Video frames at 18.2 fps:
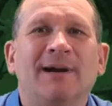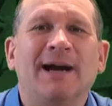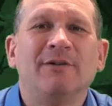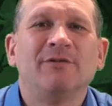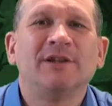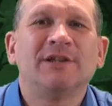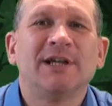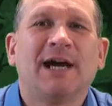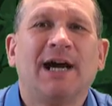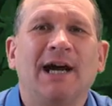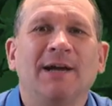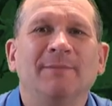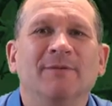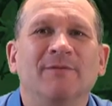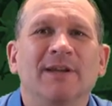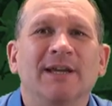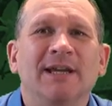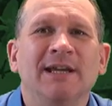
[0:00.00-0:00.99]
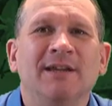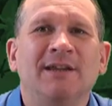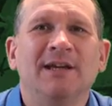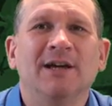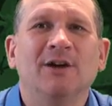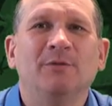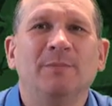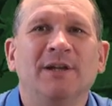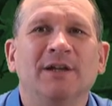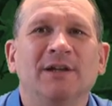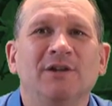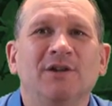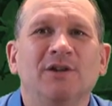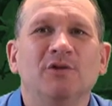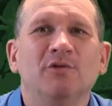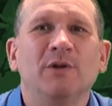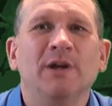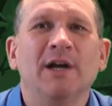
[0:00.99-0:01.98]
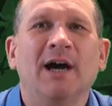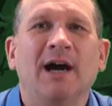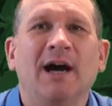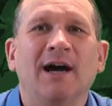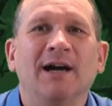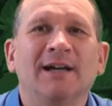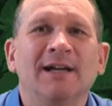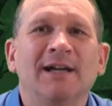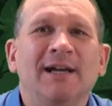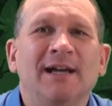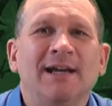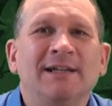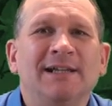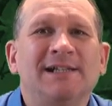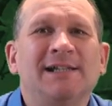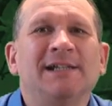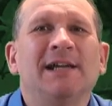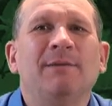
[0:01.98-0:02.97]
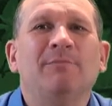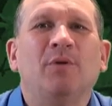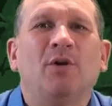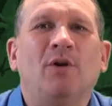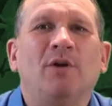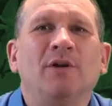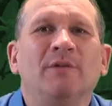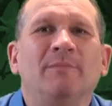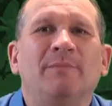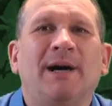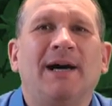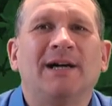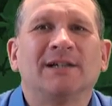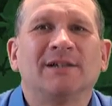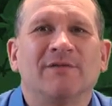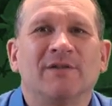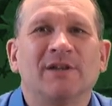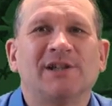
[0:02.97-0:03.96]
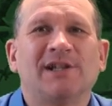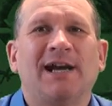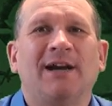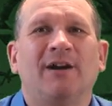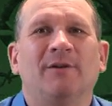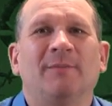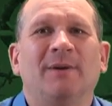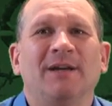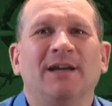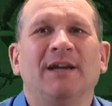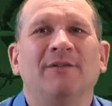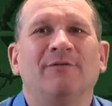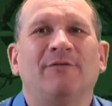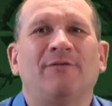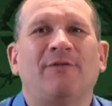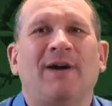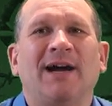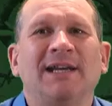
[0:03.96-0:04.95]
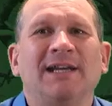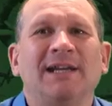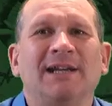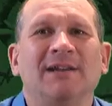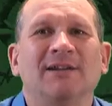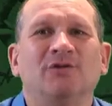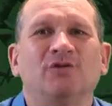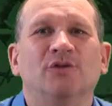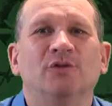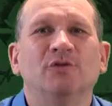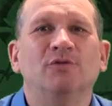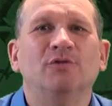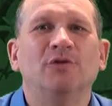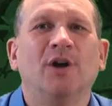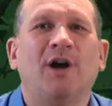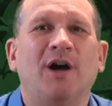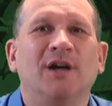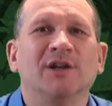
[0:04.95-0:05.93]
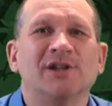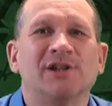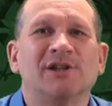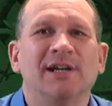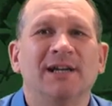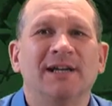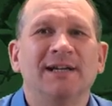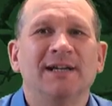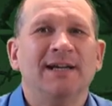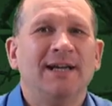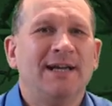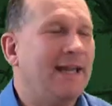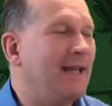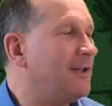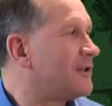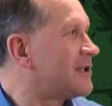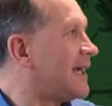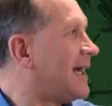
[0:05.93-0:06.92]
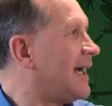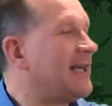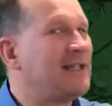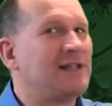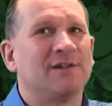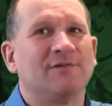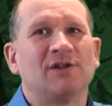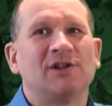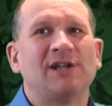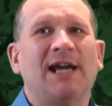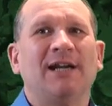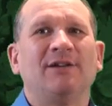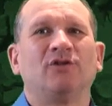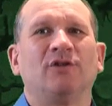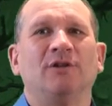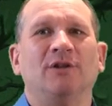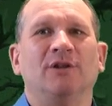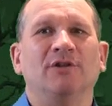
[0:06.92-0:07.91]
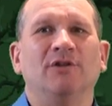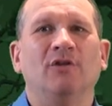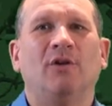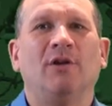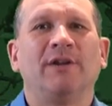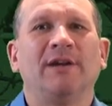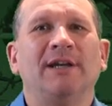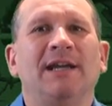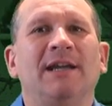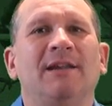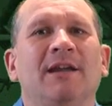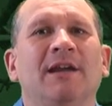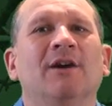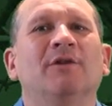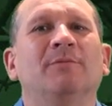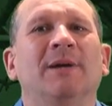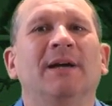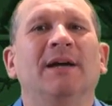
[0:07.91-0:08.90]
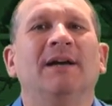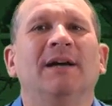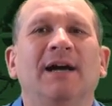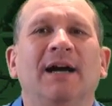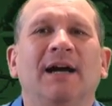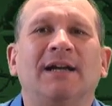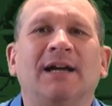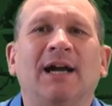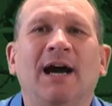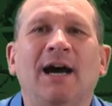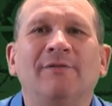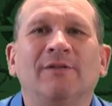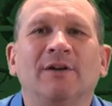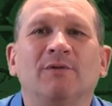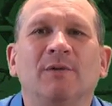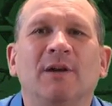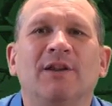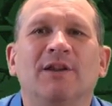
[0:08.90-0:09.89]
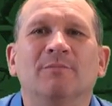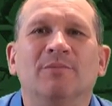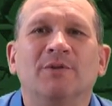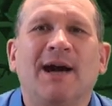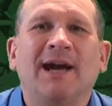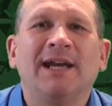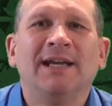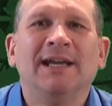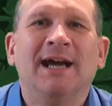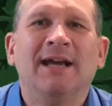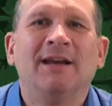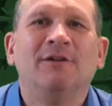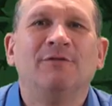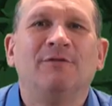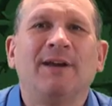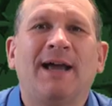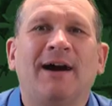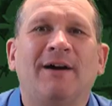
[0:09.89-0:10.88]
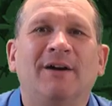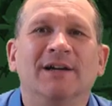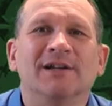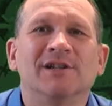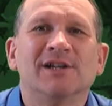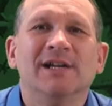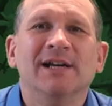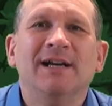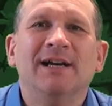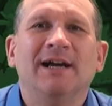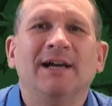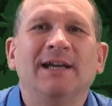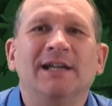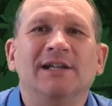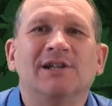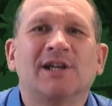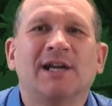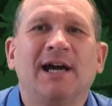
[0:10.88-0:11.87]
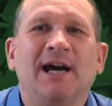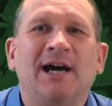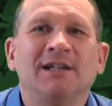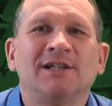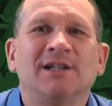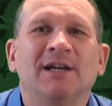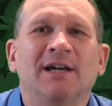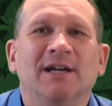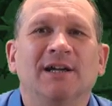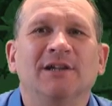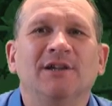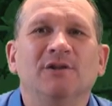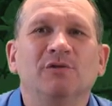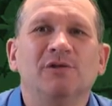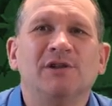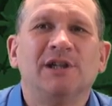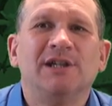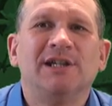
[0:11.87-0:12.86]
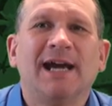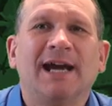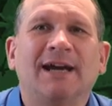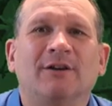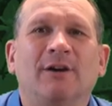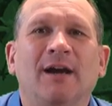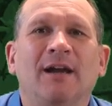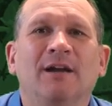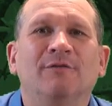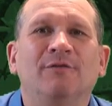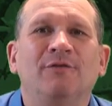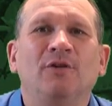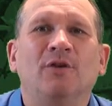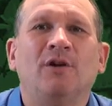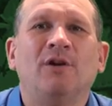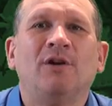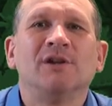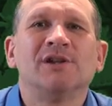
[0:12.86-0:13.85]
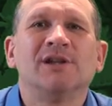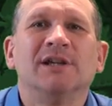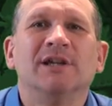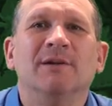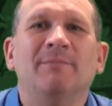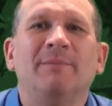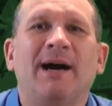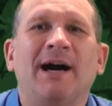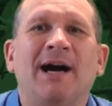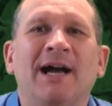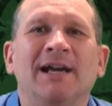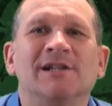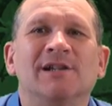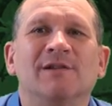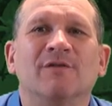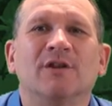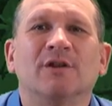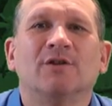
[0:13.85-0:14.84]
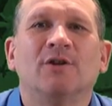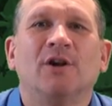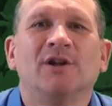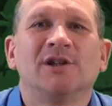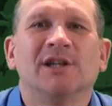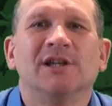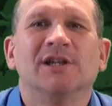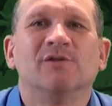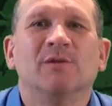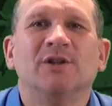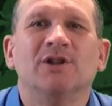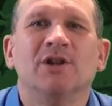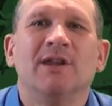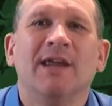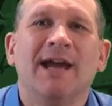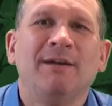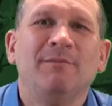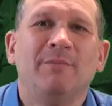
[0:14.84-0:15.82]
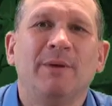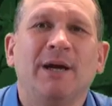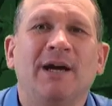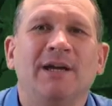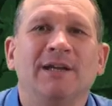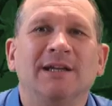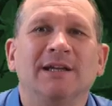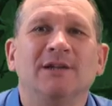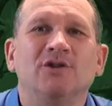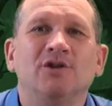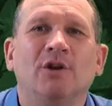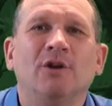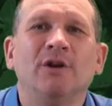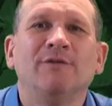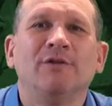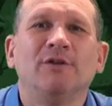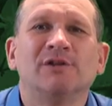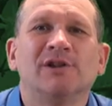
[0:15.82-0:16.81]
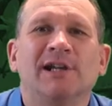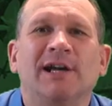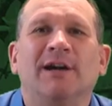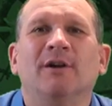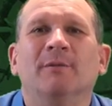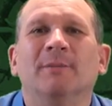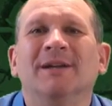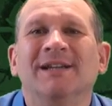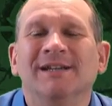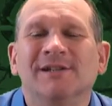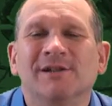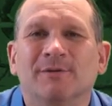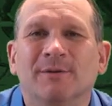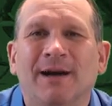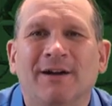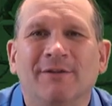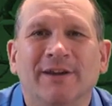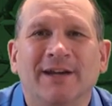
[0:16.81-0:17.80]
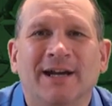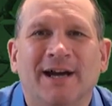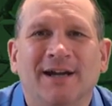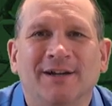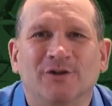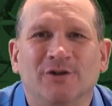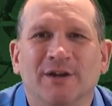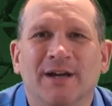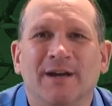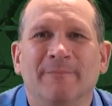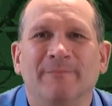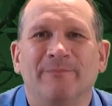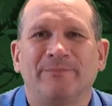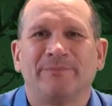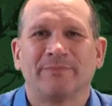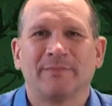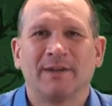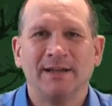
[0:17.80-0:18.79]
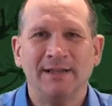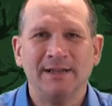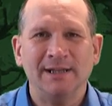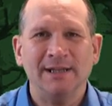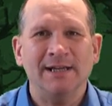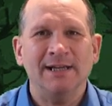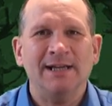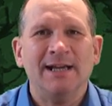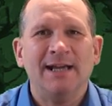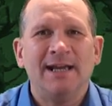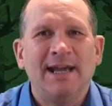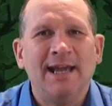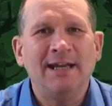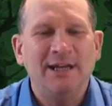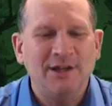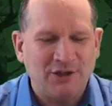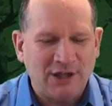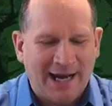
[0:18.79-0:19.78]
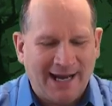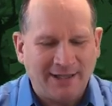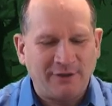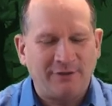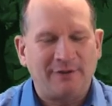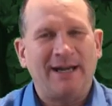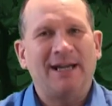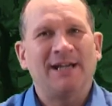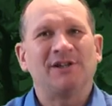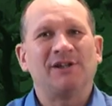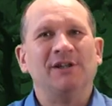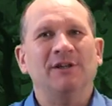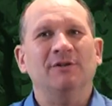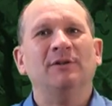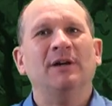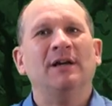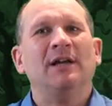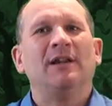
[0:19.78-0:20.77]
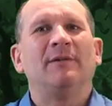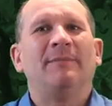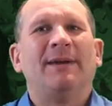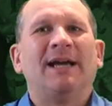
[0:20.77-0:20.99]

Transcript: around the time of the Ethiopian New Year, and it's an important part of the ceremony of finding the true cross. Hillsides of central and northern Ethiopia are covered with the bright yellow flowers, and it's cut and used to decorate floors and the pyres of the crosses, which are then burned in joyful ceremonies around the country. In the January issue, the